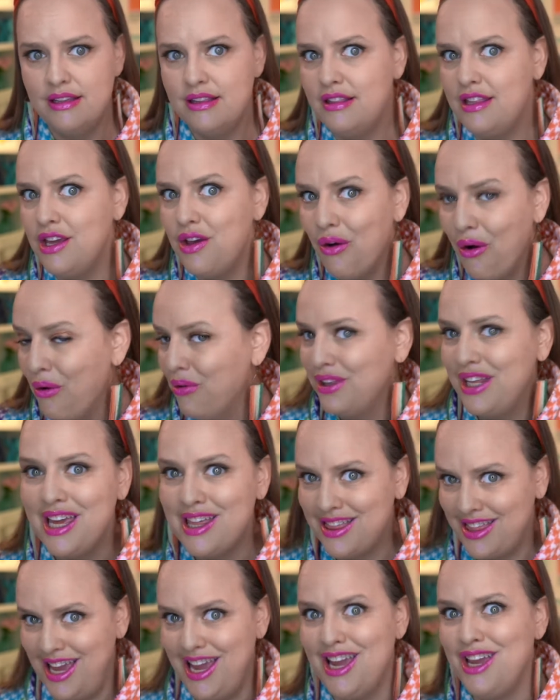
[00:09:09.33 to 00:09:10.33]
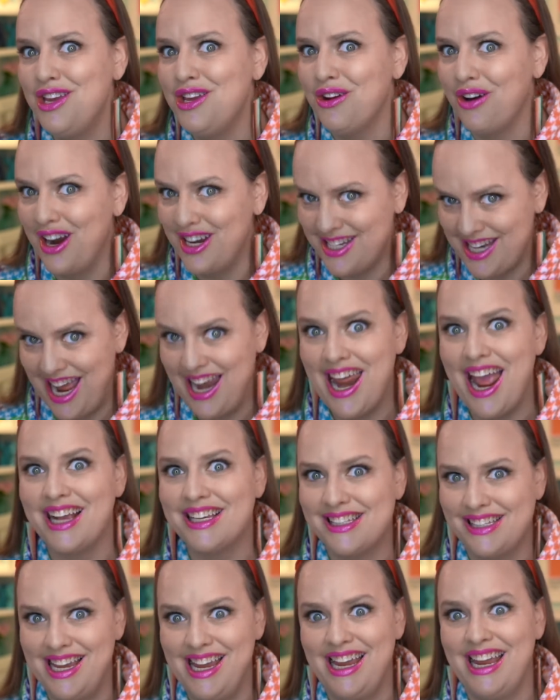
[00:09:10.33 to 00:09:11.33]
The only thing you're
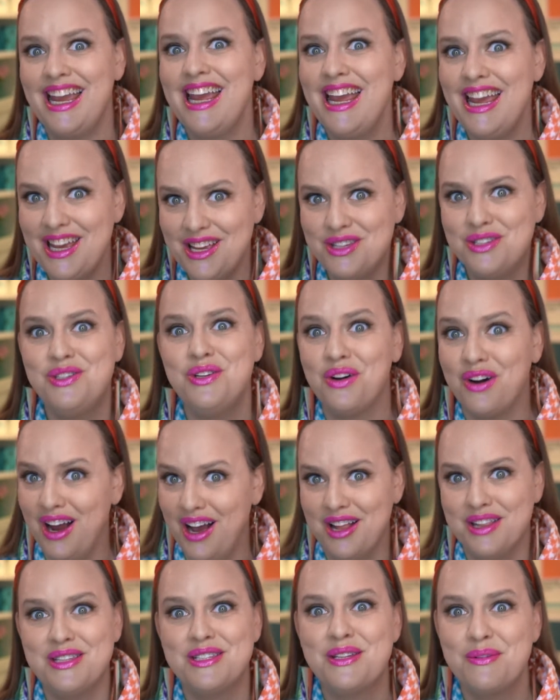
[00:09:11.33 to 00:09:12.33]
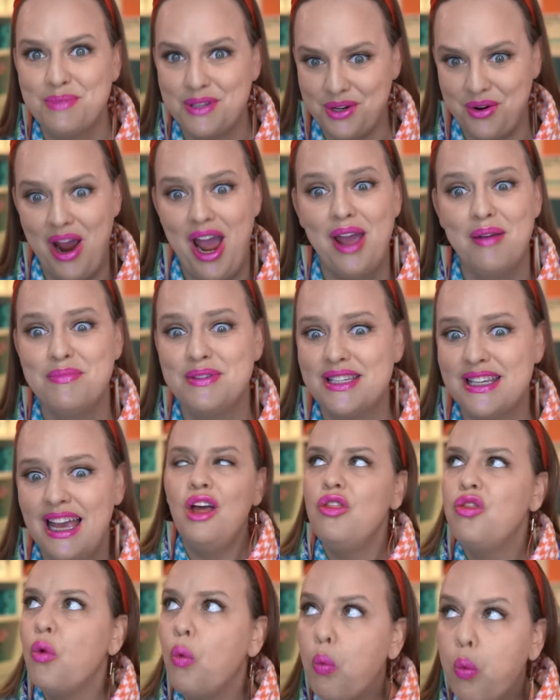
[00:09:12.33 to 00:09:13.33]
10xing is your unsubscribes.
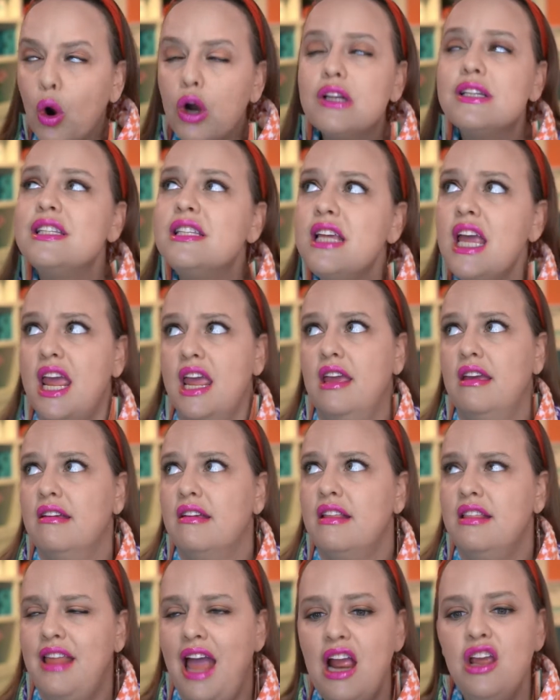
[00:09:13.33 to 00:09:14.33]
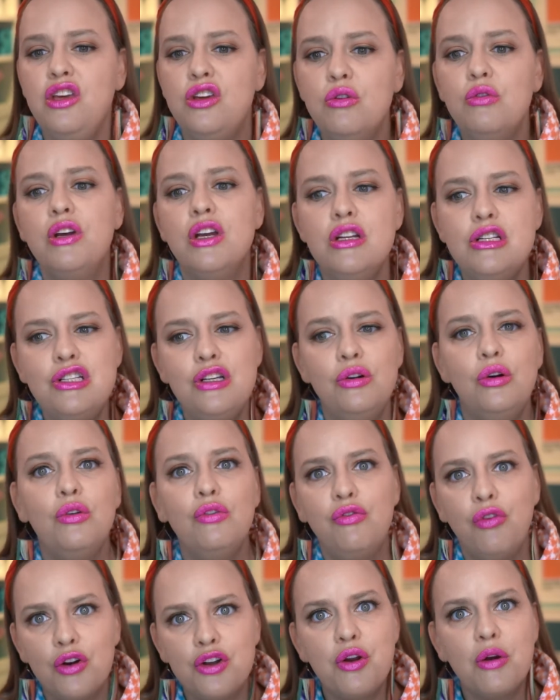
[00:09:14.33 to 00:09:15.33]
The worst thing that you can do
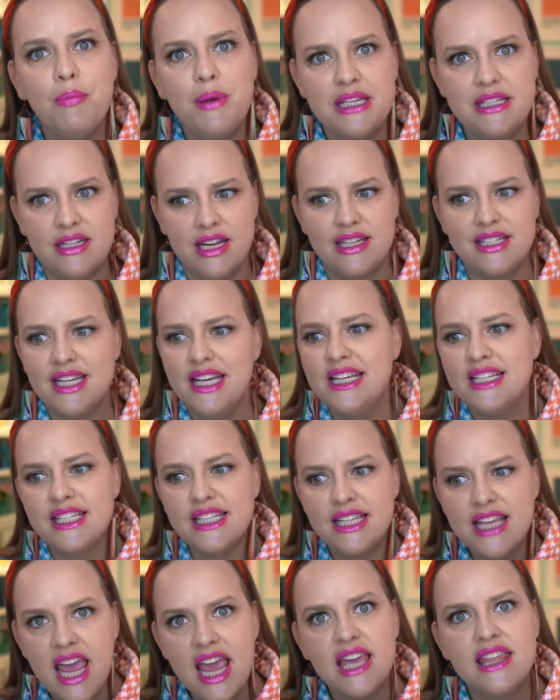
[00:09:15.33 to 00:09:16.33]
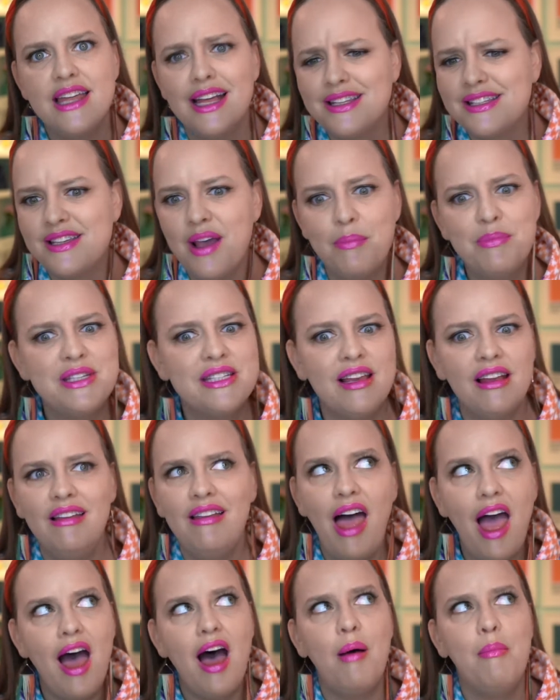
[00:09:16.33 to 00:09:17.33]
for your business is think that some
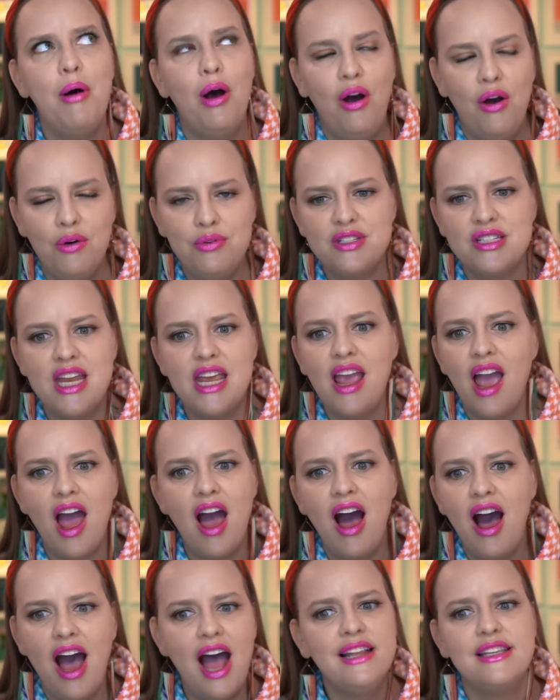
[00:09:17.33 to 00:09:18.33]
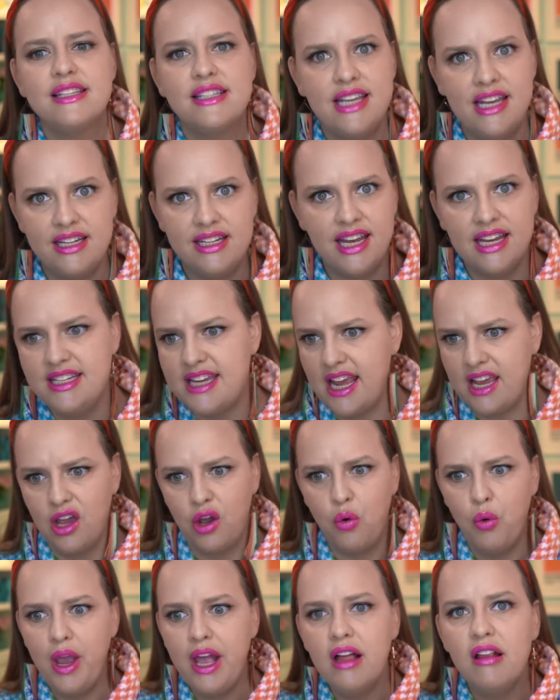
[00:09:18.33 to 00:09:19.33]
celeb hosting a hot seat can take a
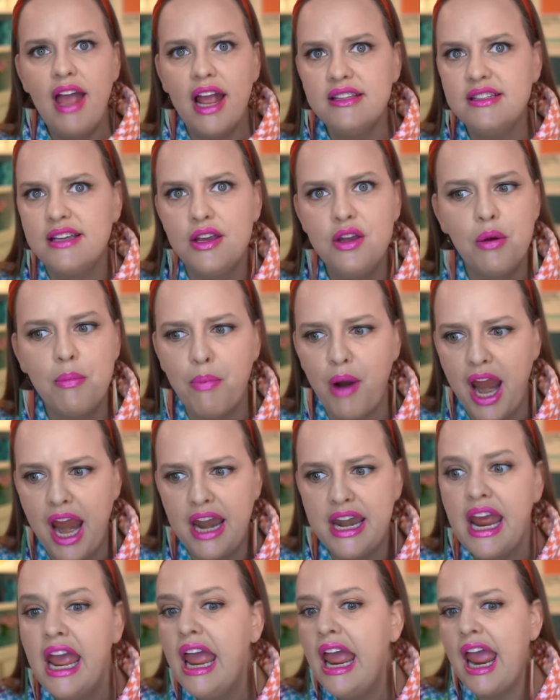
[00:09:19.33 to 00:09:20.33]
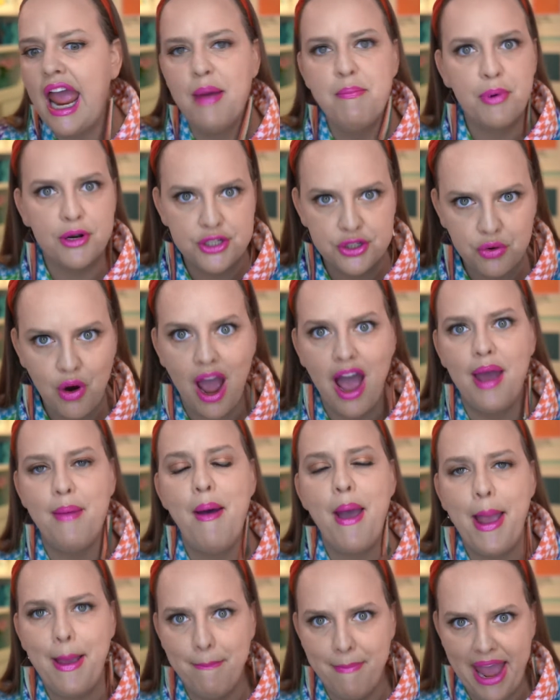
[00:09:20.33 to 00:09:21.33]
quick glance at your brand and prescribe
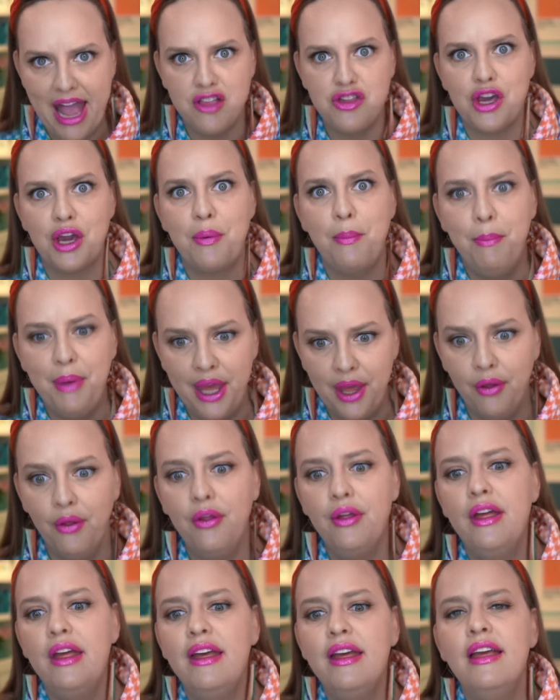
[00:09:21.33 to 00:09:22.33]
a magic pill.